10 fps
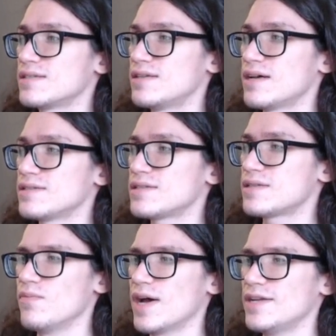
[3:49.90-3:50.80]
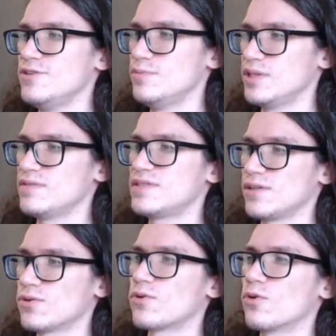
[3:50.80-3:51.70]
does. I do believe
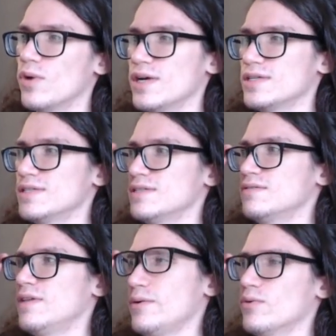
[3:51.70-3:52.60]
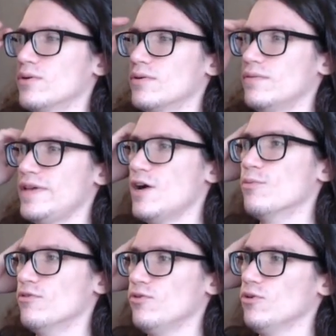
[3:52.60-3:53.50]
single core wise they
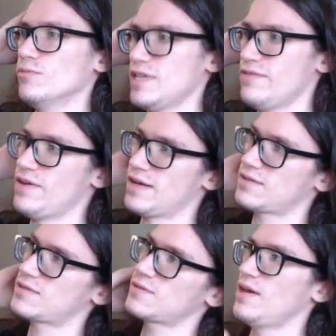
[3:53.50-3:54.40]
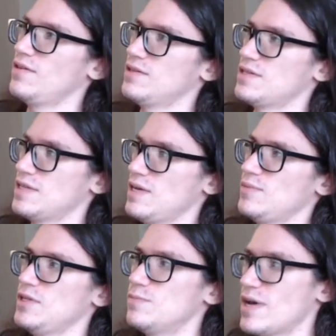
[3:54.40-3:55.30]
outperformed FX, and this is
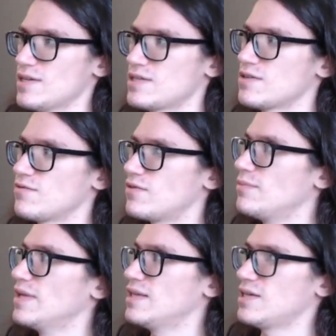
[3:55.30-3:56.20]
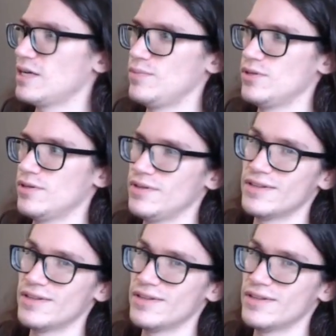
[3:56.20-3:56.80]
AMD's best from that time period. Again,